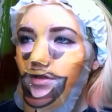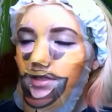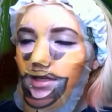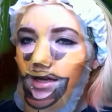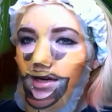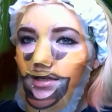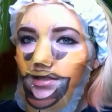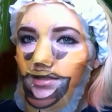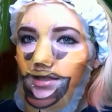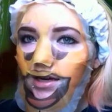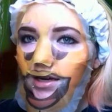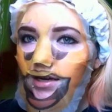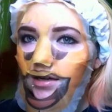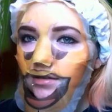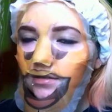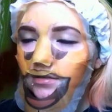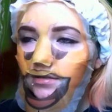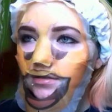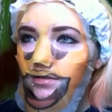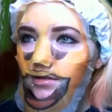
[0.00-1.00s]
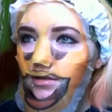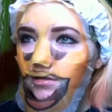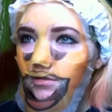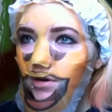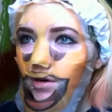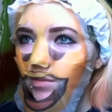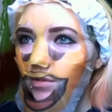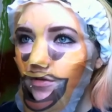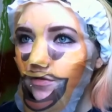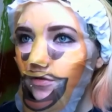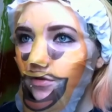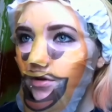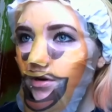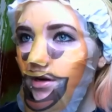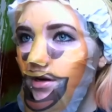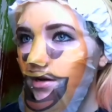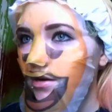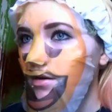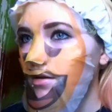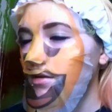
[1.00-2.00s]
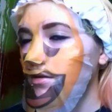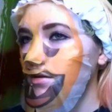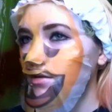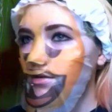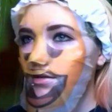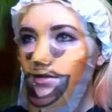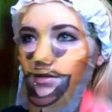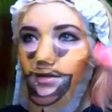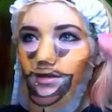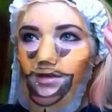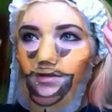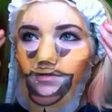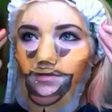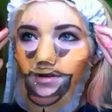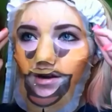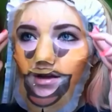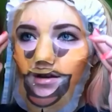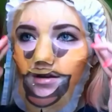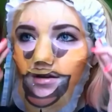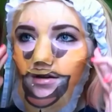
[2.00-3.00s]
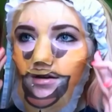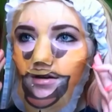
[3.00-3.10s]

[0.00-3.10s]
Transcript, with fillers: Feels kind of tight around my forehead, like right